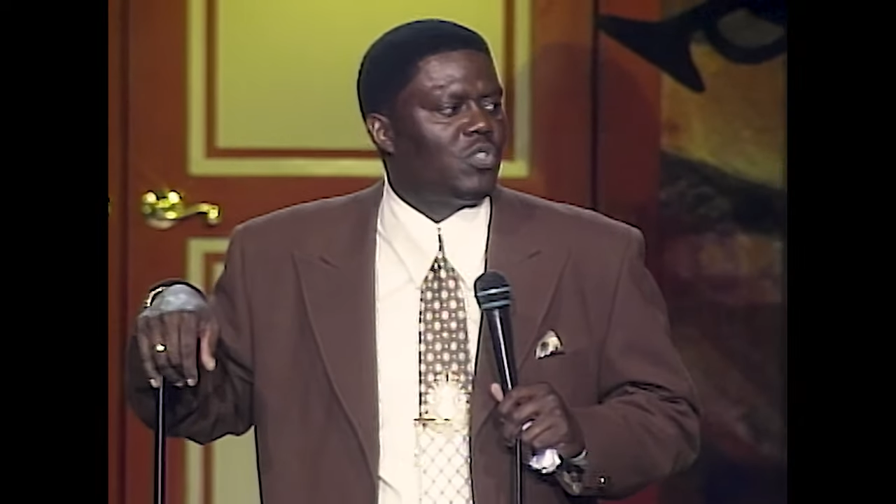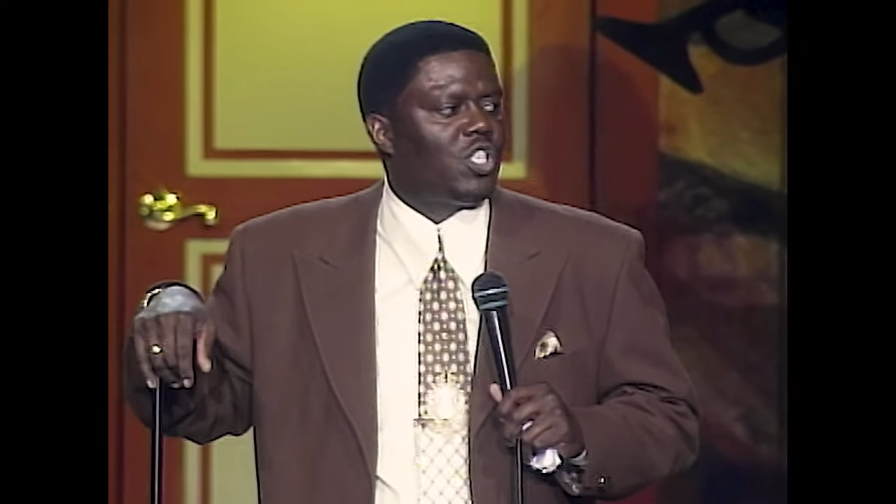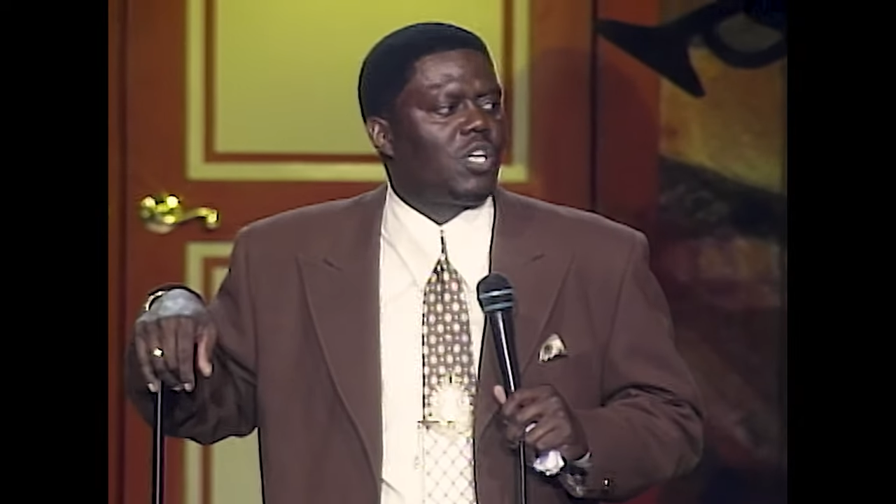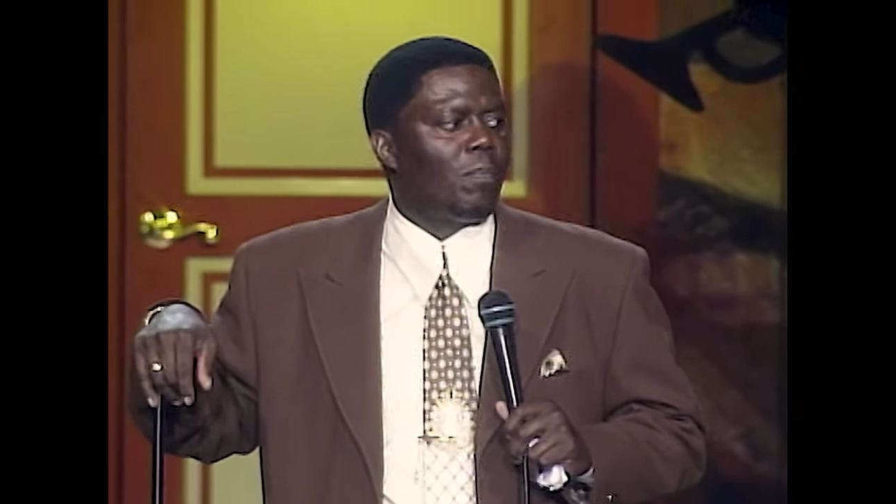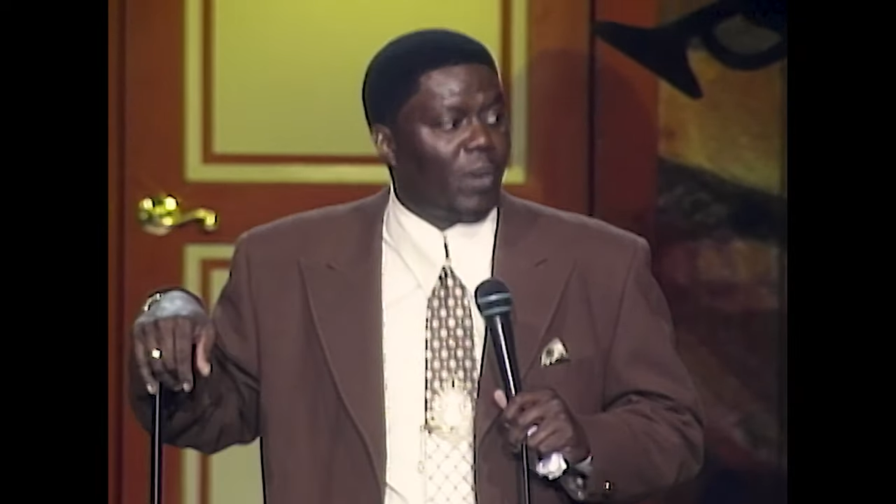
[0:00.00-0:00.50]
she
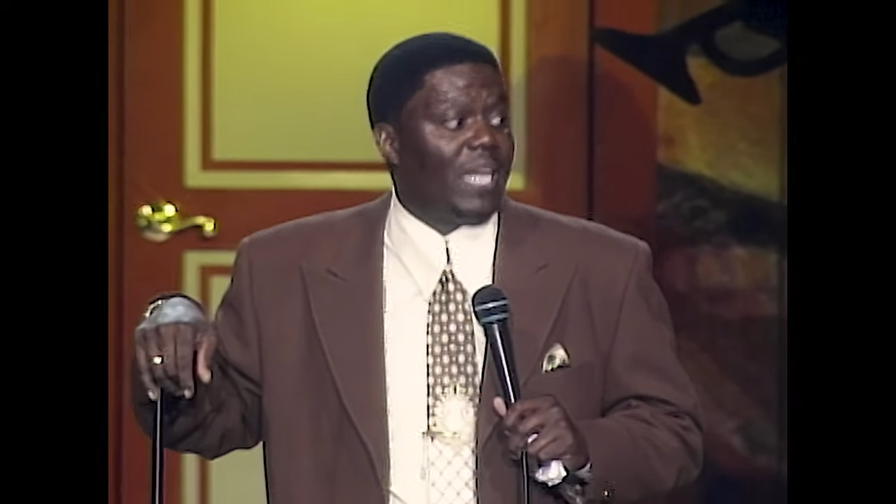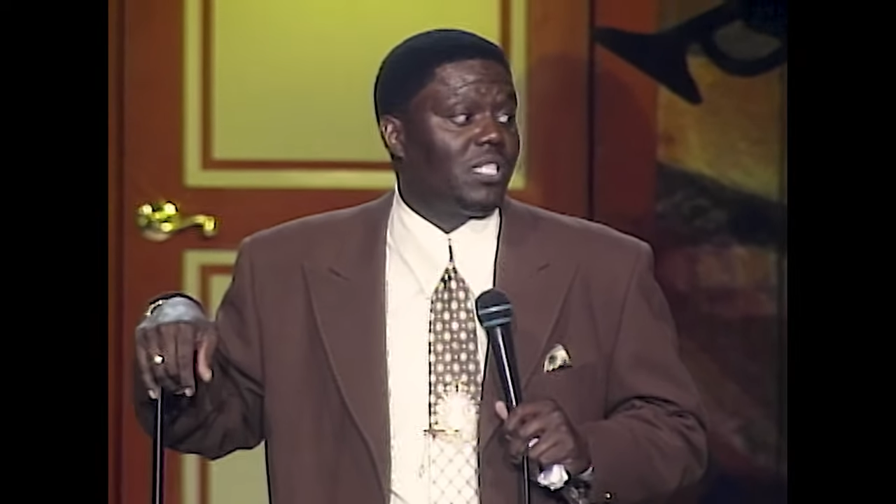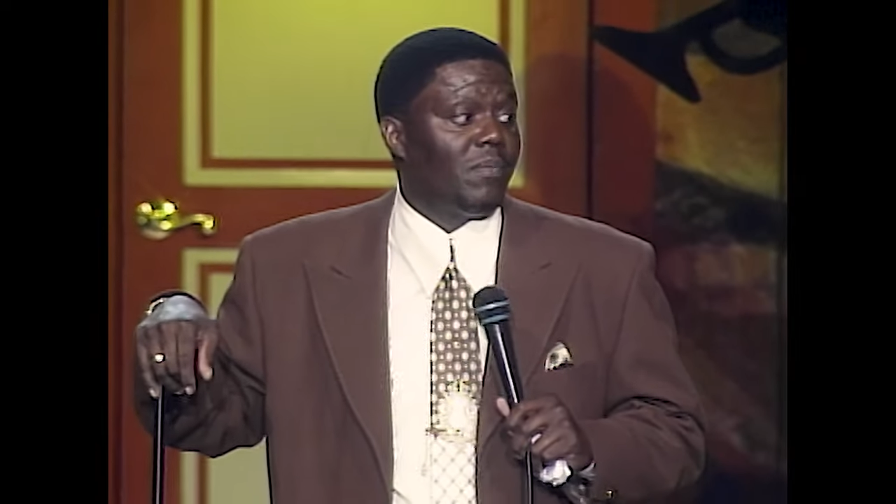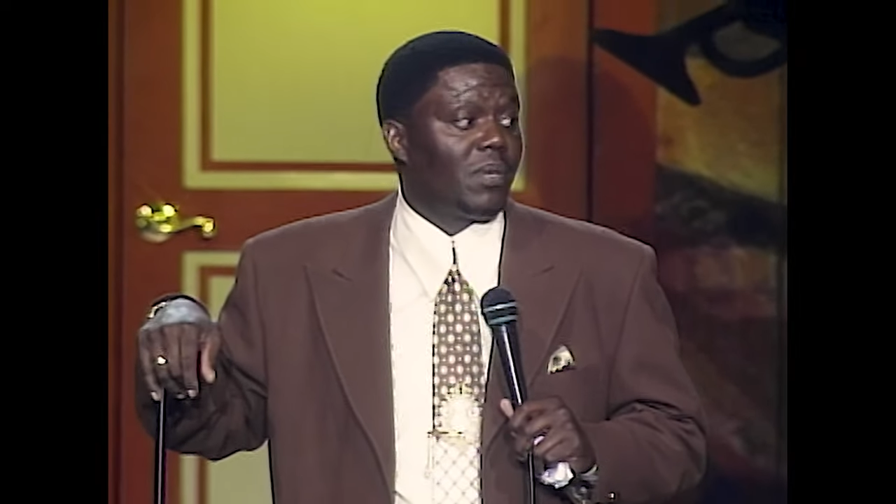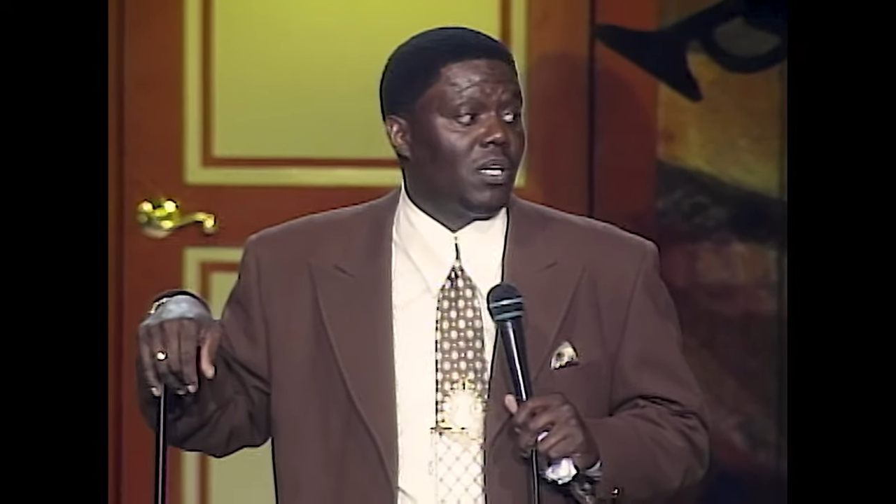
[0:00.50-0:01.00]
place
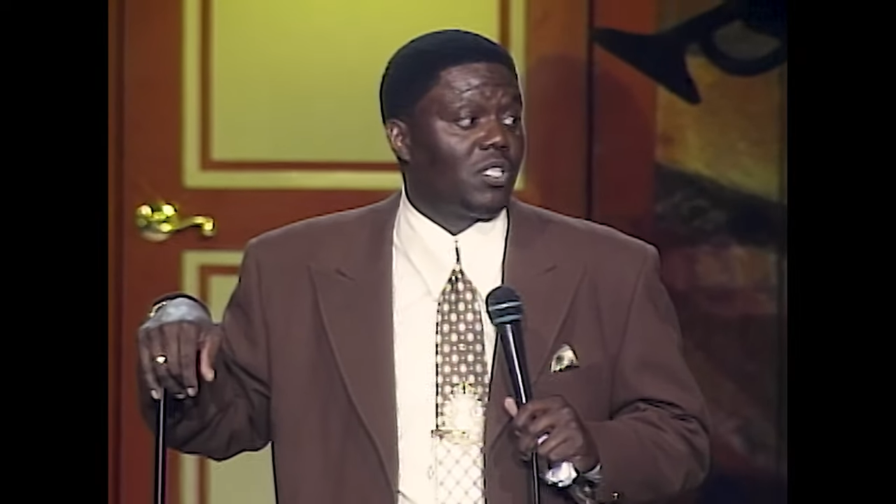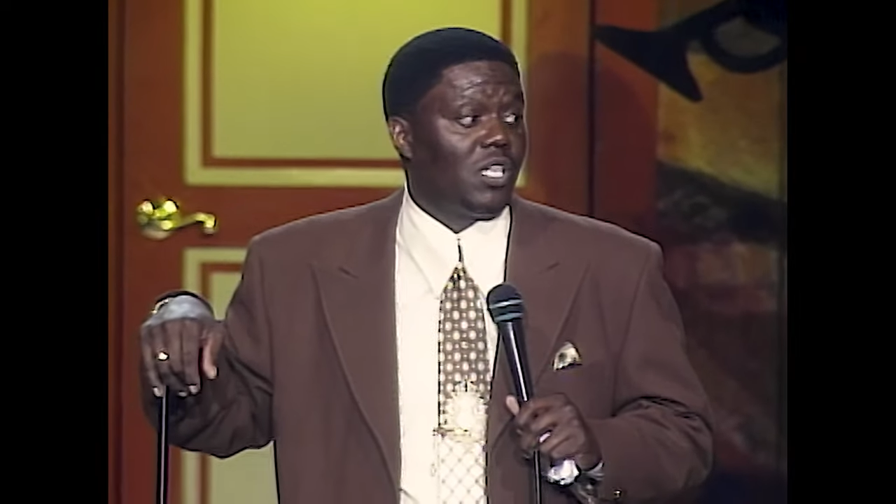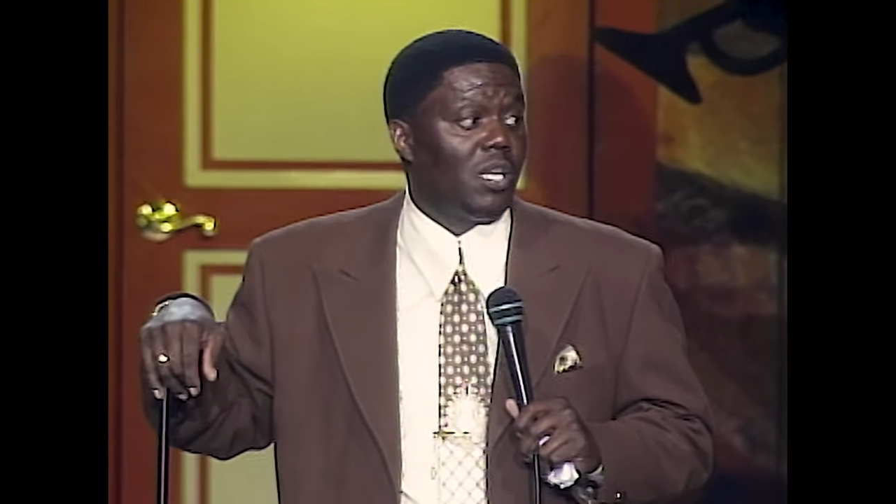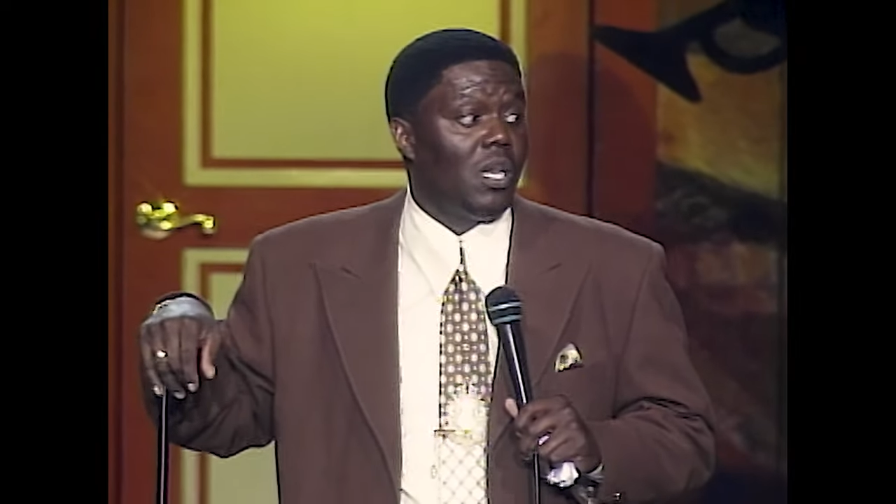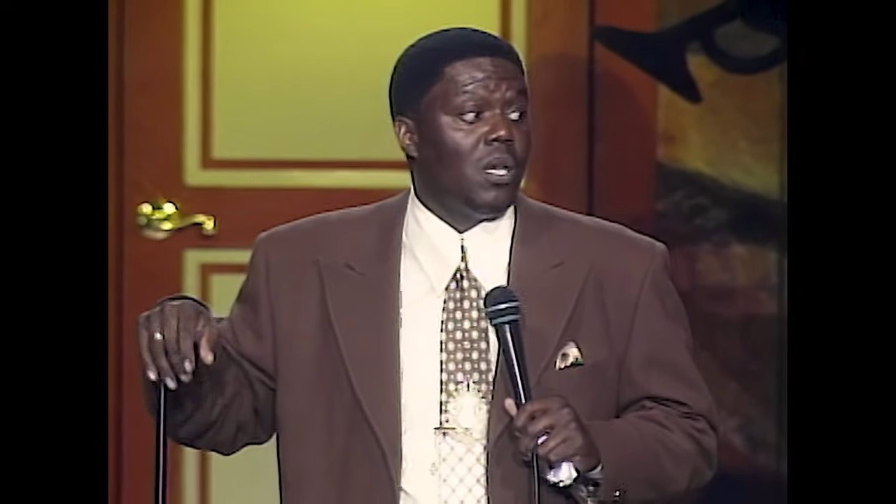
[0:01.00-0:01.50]
it because, see,